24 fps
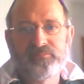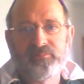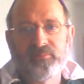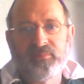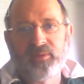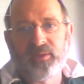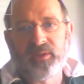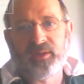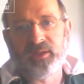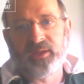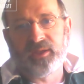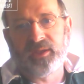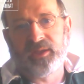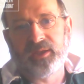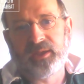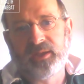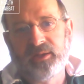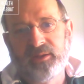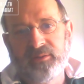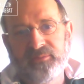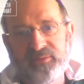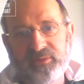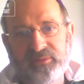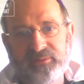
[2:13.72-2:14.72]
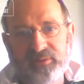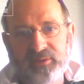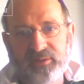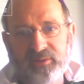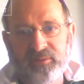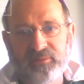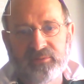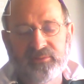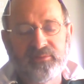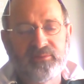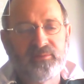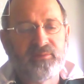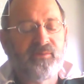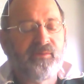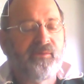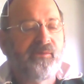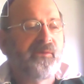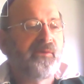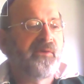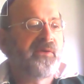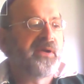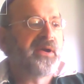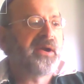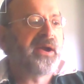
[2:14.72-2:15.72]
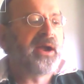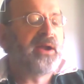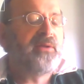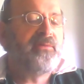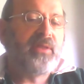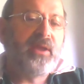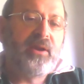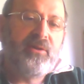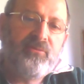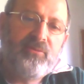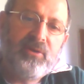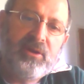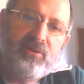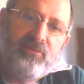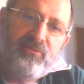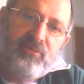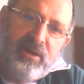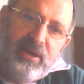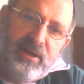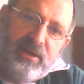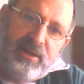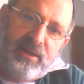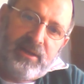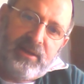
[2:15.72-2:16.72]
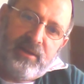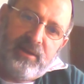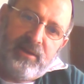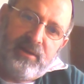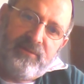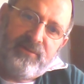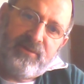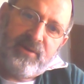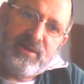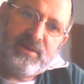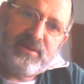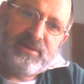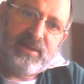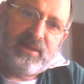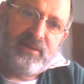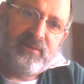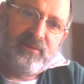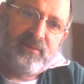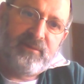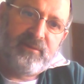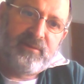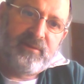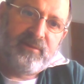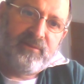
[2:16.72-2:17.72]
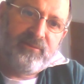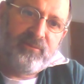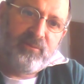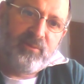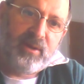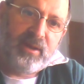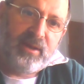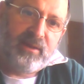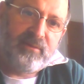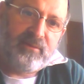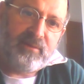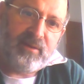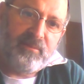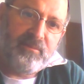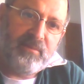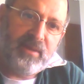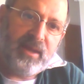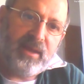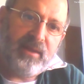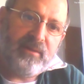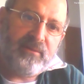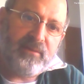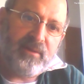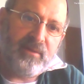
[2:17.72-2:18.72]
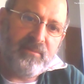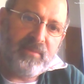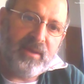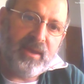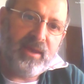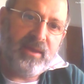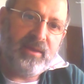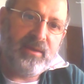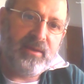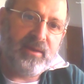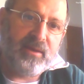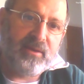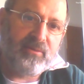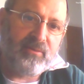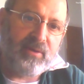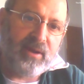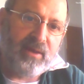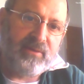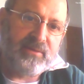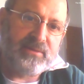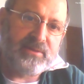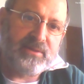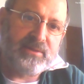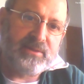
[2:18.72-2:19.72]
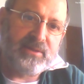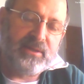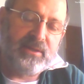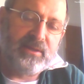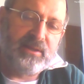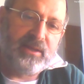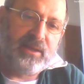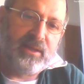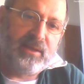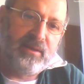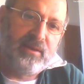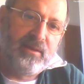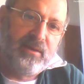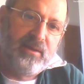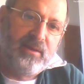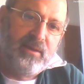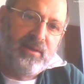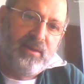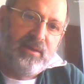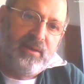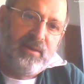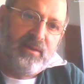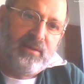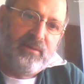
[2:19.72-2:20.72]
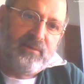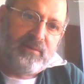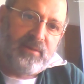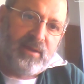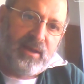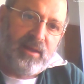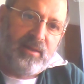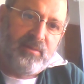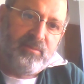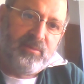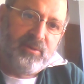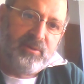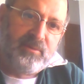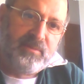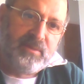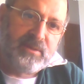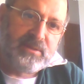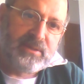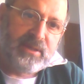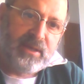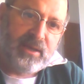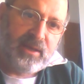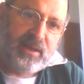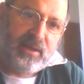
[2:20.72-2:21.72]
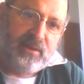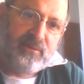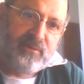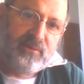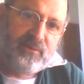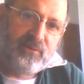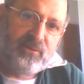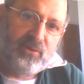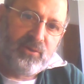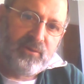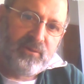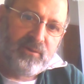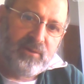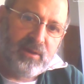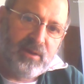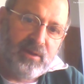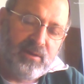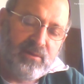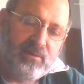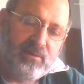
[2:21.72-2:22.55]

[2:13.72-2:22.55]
in Leviticus, and they reread it in a very sensitive way. Tamei yikra, this is in the Talmud Masechet Sota.